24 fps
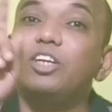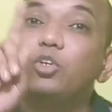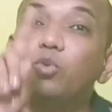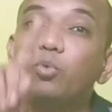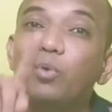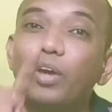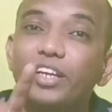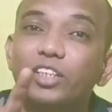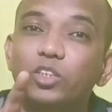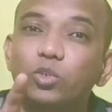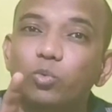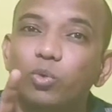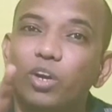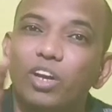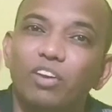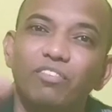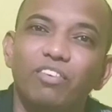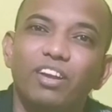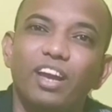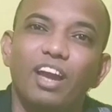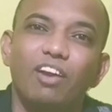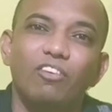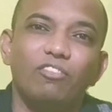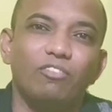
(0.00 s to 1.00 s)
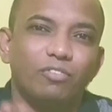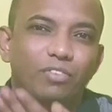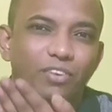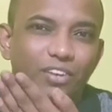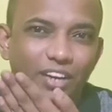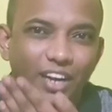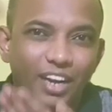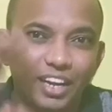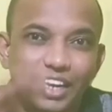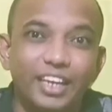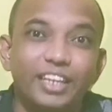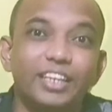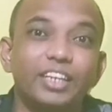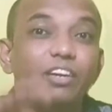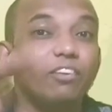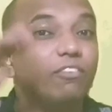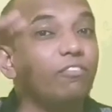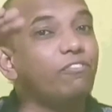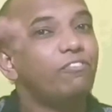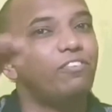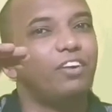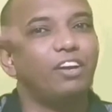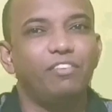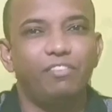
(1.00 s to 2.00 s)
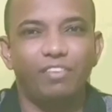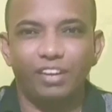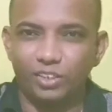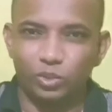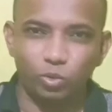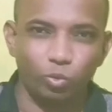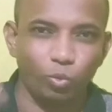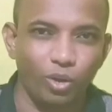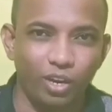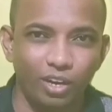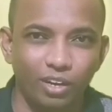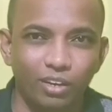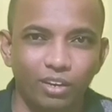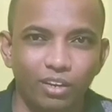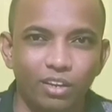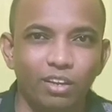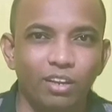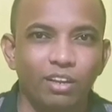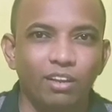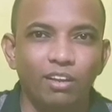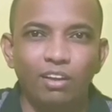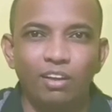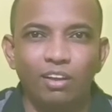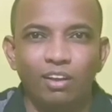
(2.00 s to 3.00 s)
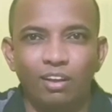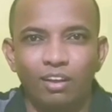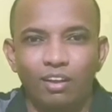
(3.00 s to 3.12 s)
5 into x square, we have negative 5x square,